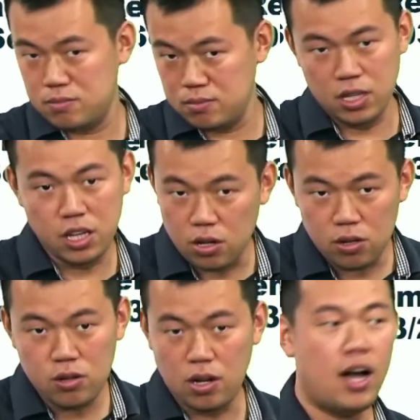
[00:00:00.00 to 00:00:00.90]
Leo,
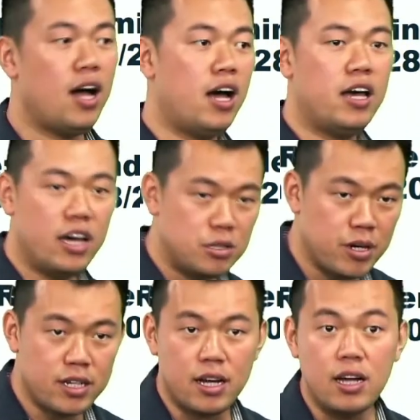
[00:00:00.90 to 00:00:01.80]
or hi,
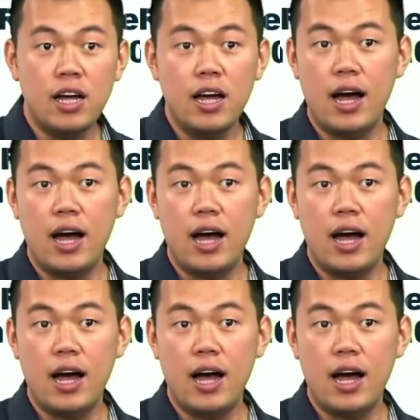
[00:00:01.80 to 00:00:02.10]
Adriana,